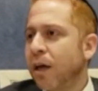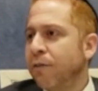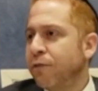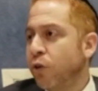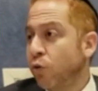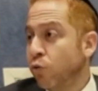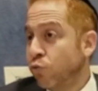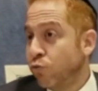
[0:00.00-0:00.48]
if
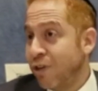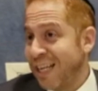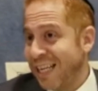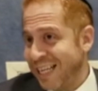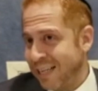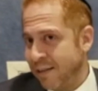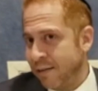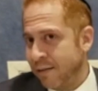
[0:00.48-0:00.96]
you
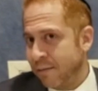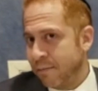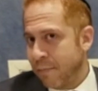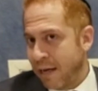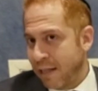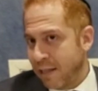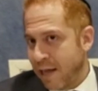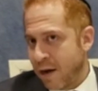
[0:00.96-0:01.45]
read
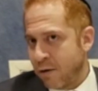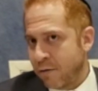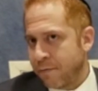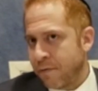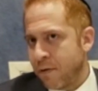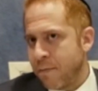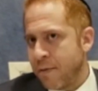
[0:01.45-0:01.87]
my letter for